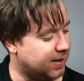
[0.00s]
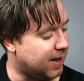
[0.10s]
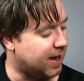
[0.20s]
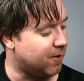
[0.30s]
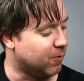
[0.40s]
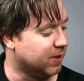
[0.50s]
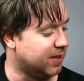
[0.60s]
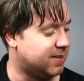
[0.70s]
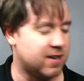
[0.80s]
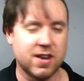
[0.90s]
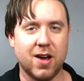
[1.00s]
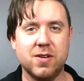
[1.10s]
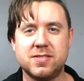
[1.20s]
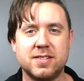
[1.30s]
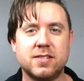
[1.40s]
really didn't
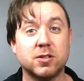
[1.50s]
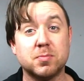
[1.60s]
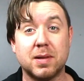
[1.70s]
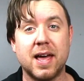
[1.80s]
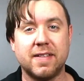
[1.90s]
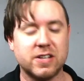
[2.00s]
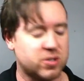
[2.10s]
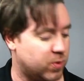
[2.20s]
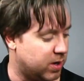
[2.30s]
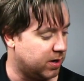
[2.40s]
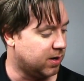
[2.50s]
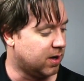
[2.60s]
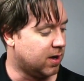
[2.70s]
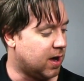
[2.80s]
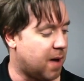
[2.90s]
notice until playing this one,
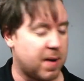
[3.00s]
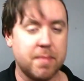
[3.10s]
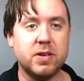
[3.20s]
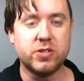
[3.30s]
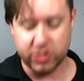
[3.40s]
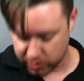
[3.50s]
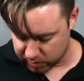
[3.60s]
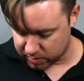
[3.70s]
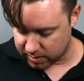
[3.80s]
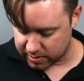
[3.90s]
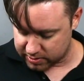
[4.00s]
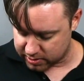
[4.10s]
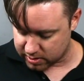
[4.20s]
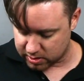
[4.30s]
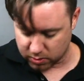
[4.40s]
I'm used to
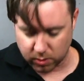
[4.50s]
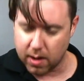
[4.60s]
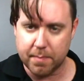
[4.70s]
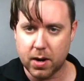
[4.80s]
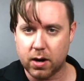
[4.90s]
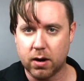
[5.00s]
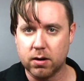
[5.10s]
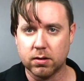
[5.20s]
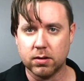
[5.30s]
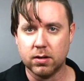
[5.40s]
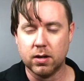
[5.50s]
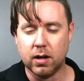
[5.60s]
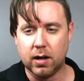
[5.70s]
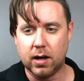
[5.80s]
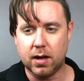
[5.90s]
just a dual humbucker
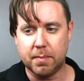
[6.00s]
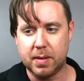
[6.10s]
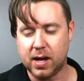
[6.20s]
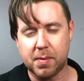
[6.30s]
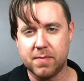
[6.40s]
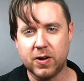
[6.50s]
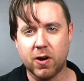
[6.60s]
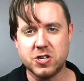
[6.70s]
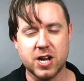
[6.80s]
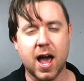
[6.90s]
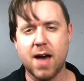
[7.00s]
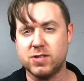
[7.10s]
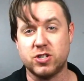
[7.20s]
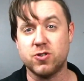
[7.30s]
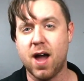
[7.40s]
pickup configuration. I have a
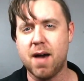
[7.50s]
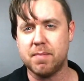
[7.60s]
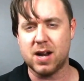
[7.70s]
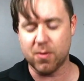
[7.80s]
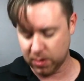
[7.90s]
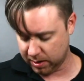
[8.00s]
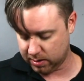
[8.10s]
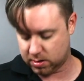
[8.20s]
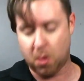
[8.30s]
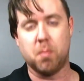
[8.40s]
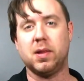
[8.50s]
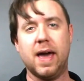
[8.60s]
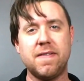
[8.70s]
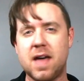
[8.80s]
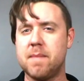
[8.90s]
Strat, but I really don't
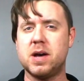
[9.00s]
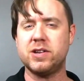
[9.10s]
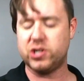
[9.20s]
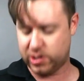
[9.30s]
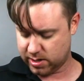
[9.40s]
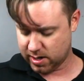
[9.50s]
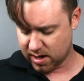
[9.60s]
play it that much.